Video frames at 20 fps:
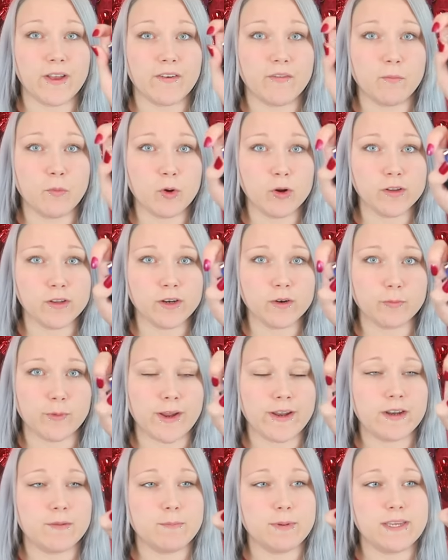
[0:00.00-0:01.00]
We have more little
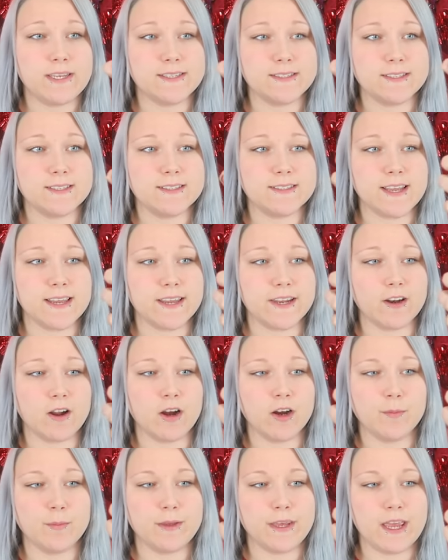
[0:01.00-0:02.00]
random pieces like an
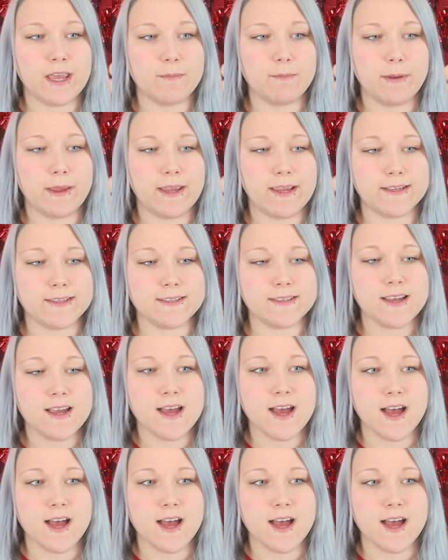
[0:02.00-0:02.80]
RBA base,